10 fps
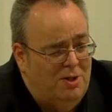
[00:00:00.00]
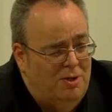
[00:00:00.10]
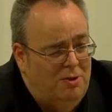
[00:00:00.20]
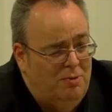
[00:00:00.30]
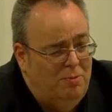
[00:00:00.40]

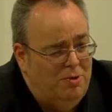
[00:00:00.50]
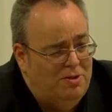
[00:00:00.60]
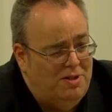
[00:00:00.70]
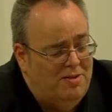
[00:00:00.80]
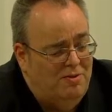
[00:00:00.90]
on
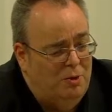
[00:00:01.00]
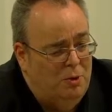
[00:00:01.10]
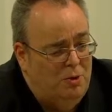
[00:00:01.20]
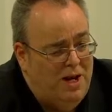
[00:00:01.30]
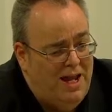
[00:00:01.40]
positive
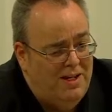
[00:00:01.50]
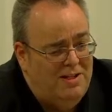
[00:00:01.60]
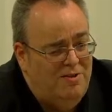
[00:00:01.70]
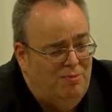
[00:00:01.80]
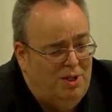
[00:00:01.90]
or
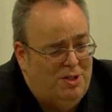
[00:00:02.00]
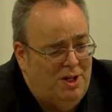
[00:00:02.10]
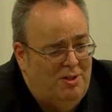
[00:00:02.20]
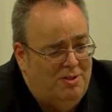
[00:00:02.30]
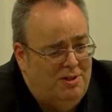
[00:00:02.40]
negative
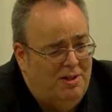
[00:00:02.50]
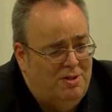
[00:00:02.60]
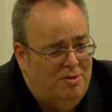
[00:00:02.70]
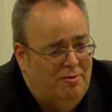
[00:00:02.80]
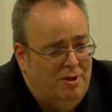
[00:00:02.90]
pressure
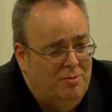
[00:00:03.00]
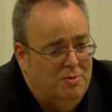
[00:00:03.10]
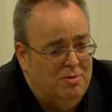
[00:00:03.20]
isolation rooms.